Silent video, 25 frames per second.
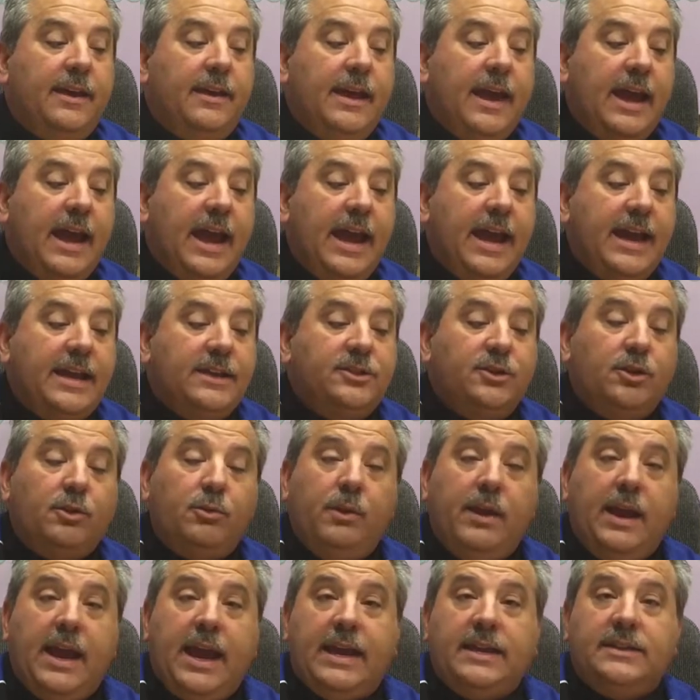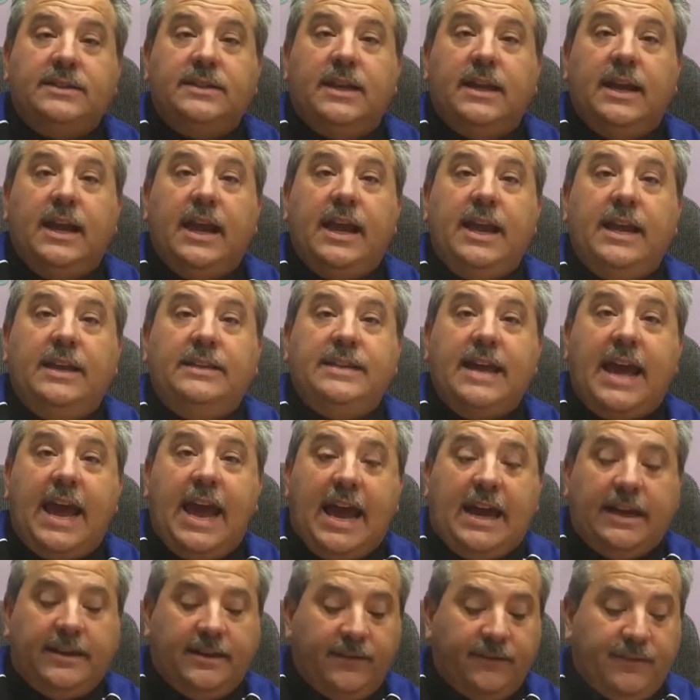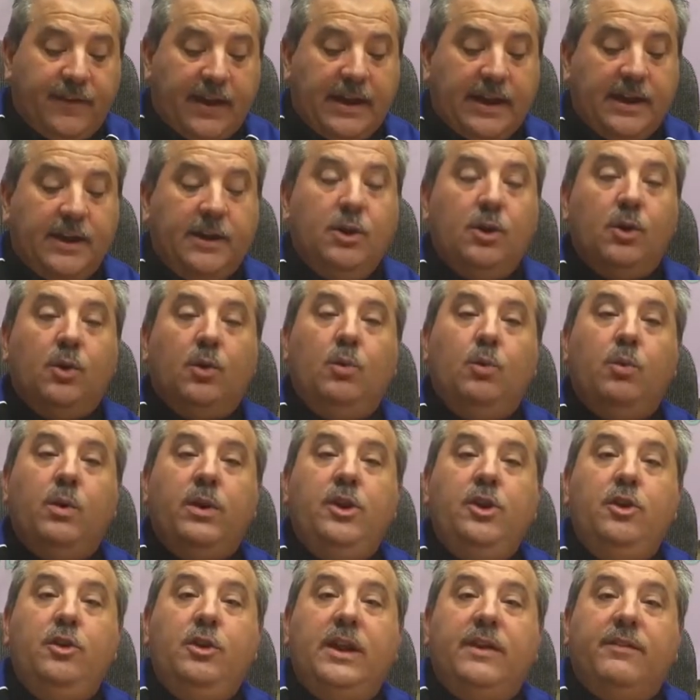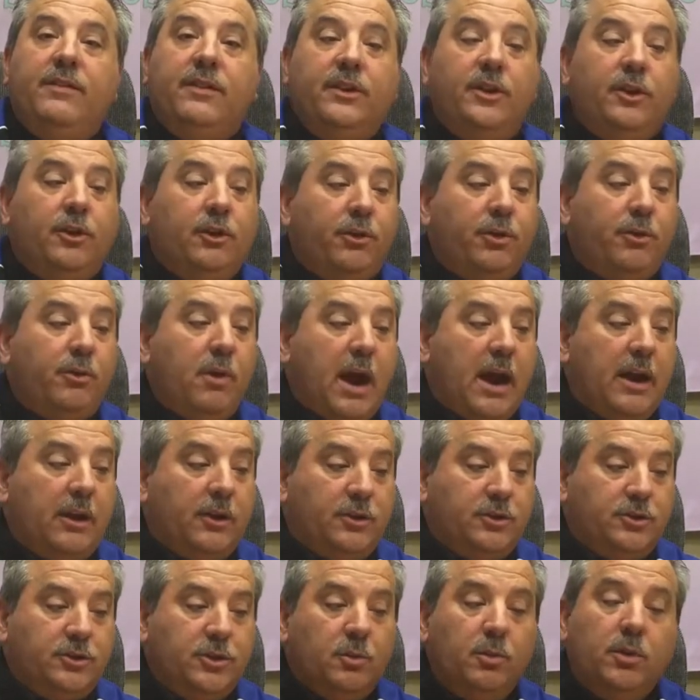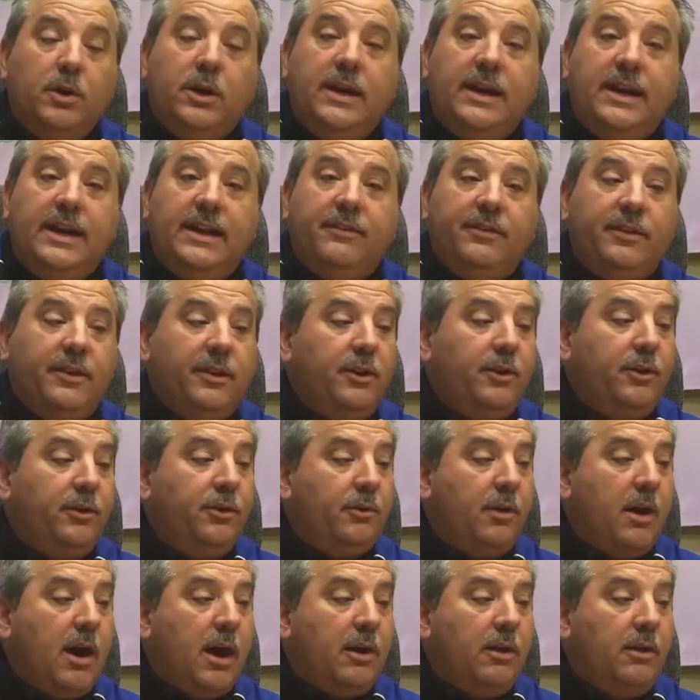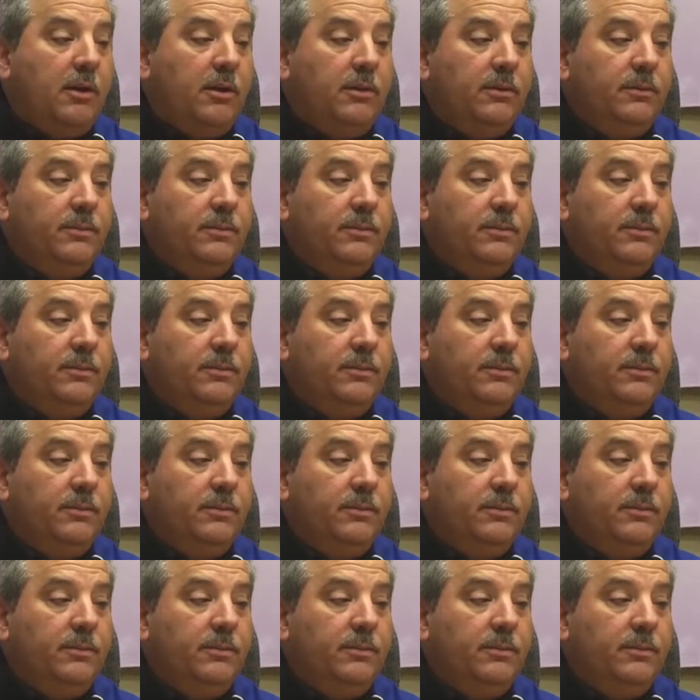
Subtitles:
AS3X is activated when you give a little throttle. So we're going to give a little throttle.